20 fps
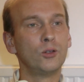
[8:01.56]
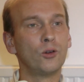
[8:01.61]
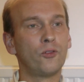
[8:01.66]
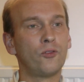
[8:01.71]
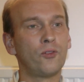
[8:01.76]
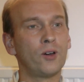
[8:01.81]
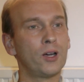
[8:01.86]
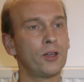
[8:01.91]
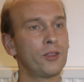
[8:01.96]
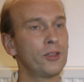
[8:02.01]
your
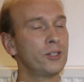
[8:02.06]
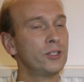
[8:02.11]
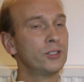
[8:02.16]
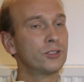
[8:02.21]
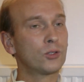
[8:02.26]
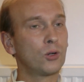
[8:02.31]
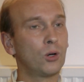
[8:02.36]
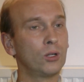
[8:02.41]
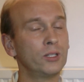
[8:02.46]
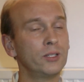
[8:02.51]
father,
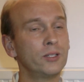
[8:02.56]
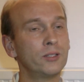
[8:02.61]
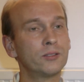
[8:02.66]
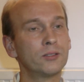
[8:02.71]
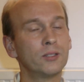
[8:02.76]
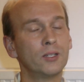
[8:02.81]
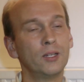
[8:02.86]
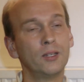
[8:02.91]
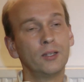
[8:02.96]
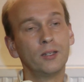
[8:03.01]
his
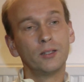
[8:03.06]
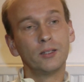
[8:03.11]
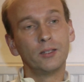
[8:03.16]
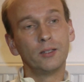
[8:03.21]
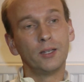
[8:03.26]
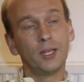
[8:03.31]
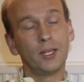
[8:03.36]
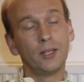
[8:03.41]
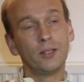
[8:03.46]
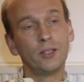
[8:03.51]
colleagues,
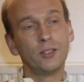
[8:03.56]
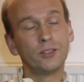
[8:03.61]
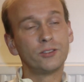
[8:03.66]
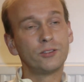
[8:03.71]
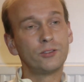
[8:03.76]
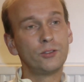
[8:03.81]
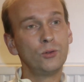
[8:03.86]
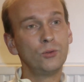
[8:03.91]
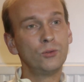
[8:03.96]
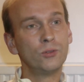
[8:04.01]
and his
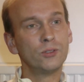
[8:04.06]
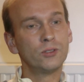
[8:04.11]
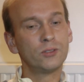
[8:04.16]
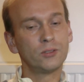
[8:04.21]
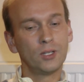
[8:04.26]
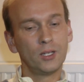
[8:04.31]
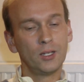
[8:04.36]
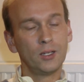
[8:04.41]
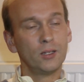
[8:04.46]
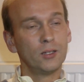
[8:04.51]

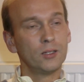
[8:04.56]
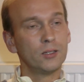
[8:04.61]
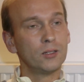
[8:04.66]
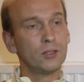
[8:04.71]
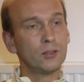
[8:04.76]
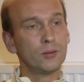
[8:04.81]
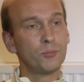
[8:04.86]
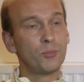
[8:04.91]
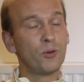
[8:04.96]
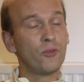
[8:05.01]
students
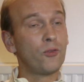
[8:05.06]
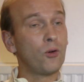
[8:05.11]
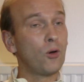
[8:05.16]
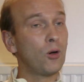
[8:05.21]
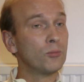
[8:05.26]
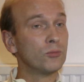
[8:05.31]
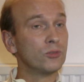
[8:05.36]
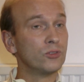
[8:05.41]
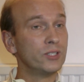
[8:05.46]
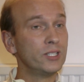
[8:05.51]

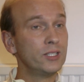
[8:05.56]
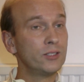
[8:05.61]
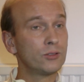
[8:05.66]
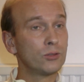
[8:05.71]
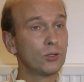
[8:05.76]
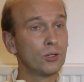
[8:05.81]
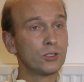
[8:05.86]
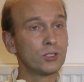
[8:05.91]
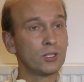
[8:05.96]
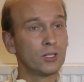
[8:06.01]
perform
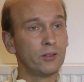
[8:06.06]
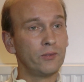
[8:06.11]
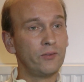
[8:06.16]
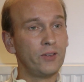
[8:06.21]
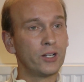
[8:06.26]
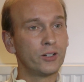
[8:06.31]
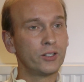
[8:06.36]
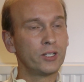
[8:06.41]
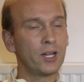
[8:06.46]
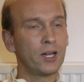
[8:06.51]
research at a
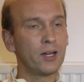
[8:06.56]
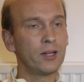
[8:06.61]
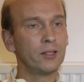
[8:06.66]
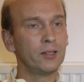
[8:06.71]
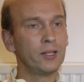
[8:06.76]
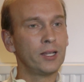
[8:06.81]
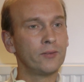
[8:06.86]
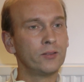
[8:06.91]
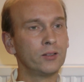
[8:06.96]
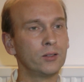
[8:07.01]
very high
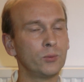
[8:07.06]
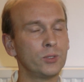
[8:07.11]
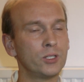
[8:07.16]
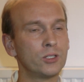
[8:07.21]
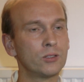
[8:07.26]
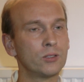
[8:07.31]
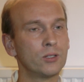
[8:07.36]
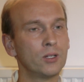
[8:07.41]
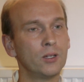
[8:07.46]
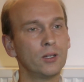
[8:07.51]
level,
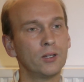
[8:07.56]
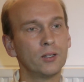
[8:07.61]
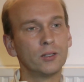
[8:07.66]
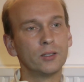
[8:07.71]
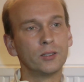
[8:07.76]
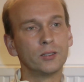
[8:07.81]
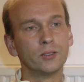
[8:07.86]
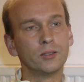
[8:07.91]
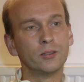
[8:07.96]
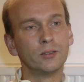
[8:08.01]
which
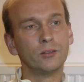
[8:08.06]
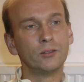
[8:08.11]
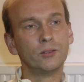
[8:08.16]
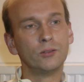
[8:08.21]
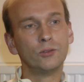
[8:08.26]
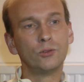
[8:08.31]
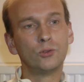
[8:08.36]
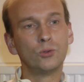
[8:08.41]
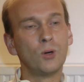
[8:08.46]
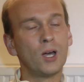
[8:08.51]

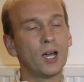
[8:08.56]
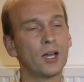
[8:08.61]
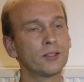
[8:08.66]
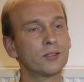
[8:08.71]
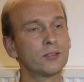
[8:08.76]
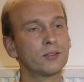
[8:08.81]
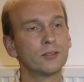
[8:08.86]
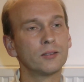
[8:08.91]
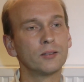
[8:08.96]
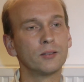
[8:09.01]
to
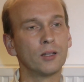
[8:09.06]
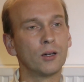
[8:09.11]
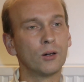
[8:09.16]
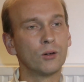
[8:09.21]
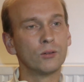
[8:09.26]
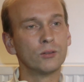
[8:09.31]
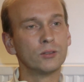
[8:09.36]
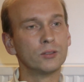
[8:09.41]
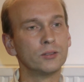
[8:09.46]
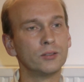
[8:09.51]
us
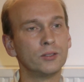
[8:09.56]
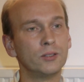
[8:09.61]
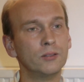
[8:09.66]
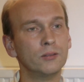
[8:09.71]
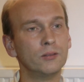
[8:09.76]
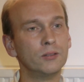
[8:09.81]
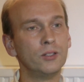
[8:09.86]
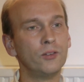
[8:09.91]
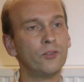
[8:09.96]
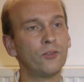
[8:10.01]
now
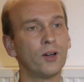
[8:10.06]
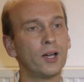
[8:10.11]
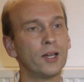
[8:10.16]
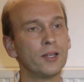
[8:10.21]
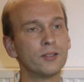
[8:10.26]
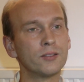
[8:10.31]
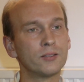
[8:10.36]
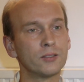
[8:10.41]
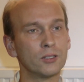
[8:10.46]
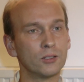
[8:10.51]

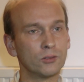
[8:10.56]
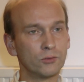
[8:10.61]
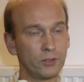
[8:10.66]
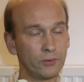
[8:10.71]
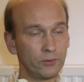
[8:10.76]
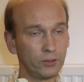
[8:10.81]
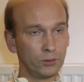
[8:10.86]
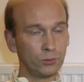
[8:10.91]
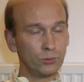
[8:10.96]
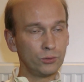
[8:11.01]
defines a
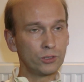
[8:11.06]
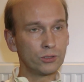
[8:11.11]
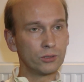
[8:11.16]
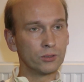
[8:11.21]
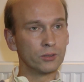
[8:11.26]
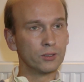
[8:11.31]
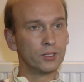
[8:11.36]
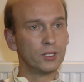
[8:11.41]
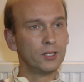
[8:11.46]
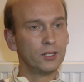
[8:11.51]

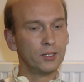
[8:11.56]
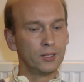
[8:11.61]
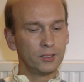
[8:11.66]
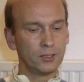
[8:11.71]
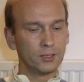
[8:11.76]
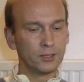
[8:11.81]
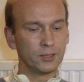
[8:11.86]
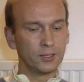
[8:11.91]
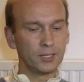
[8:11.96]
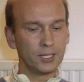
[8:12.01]
revolution
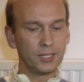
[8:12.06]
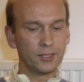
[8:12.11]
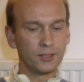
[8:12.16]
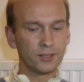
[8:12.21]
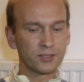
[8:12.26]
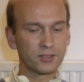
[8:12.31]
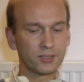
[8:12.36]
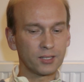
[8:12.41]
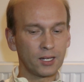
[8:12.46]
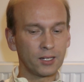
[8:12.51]

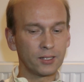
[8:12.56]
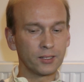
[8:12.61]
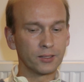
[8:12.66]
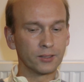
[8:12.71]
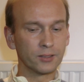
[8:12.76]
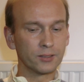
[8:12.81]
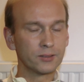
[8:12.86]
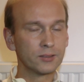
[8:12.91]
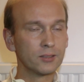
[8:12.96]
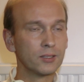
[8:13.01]
in
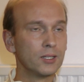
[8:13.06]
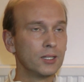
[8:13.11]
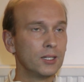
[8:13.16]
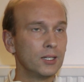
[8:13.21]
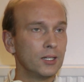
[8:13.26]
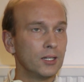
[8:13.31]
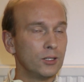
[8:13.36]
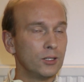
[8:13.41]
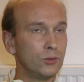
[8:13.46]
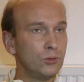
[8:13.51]
science.
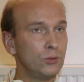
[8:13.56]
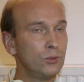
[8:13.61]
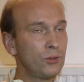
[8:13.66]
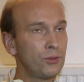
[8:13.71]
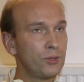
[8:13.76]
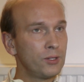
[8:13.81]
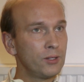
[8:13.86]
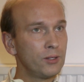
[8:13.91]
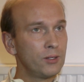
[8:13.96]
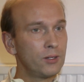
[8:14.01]
Do
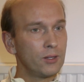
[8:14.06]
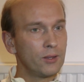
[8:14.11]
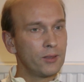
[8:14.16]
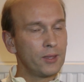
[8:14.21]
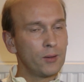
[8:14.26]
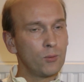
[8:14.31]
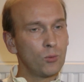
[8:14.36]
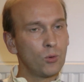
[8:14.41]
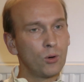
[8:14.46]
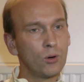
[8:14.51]
you think
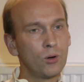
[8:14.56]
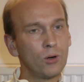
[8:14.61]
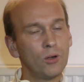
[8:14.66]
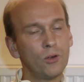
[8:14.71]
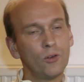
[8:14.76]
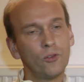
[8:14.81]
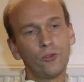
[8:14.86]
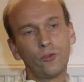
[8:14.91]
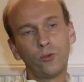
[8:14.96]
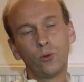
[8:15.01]
they were
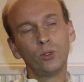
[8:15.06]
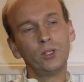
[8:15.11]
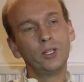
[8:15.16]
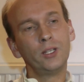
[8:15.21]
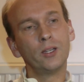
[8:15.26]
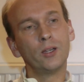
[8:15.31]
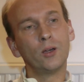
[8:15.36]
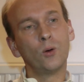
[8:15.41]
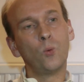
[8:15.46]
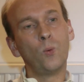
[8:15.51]

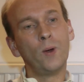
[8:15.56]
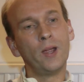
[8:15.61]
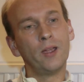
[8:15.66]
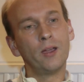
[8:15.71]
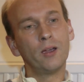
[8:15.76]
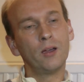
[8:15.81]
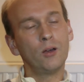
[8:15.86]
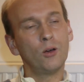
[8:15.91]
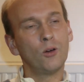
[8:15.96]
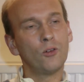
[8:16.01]
fully
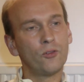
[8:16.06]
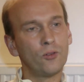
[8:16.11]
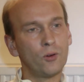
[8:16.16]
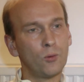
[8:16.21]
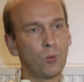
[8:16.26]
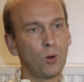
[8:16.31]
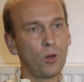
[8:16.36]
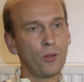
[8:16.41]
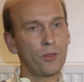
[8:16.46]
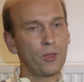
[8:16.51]
aware of
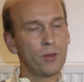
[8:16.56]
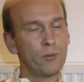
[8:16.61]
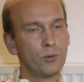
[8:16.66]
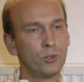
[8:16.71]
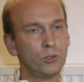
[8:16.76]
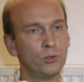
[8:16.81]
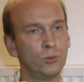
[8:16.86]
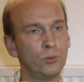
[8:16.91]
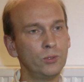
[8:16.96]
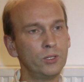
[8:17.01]
what they
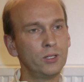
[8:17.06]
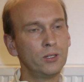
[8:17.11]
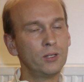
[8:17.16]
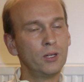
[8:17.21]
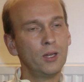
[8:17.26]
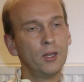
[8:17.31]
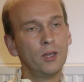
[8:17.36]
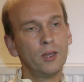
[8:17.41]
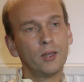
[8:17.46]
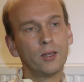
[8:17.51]
were
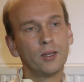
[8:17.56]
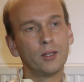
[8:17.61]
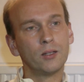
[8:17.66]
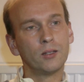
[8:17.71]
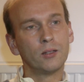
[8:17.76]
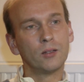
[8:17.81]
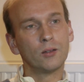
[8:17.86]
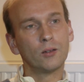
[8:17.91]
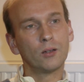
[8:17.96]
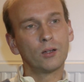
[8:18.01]
doing?
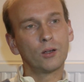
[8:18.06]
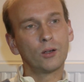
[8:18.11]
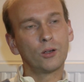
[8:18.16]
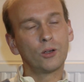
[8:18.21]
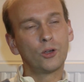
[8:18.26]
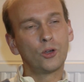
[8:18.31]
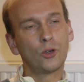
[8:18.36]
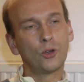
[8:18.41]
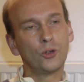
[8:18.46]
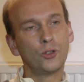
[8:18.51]
And
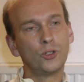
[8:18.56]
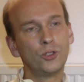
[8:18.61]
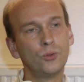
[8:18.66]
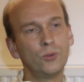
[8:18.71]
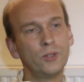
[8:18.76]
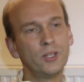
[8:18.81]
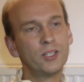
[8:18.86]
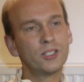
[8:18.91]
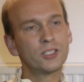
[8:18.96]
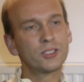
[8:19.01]
could
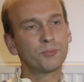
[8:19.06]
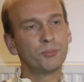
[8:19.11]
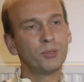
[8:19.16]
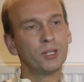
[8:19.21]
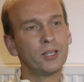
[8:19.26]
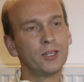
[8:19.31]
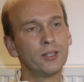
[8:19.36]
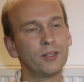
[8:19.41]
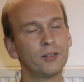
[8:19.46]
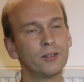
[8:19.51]
you
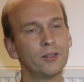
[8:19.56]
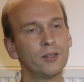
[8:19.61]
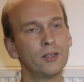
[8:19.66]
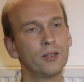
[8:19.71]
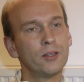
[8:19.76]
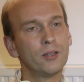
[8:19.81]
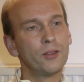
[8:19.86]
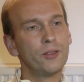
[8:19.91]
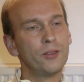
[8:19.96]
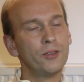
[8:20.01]
explain
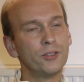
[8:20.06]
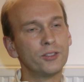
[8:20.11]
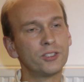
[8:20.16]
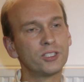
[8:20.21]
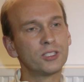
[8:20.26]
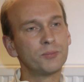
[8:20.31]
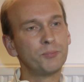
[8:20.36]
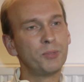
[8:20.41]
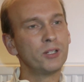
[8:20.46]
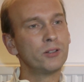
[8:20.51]
the
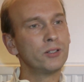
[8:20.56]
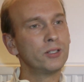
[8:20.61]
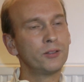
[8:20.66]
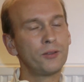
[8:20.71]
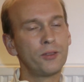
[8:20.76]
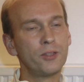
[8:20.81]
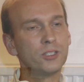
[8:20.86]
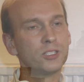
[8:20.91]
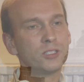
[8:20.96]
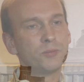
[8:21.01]
spirit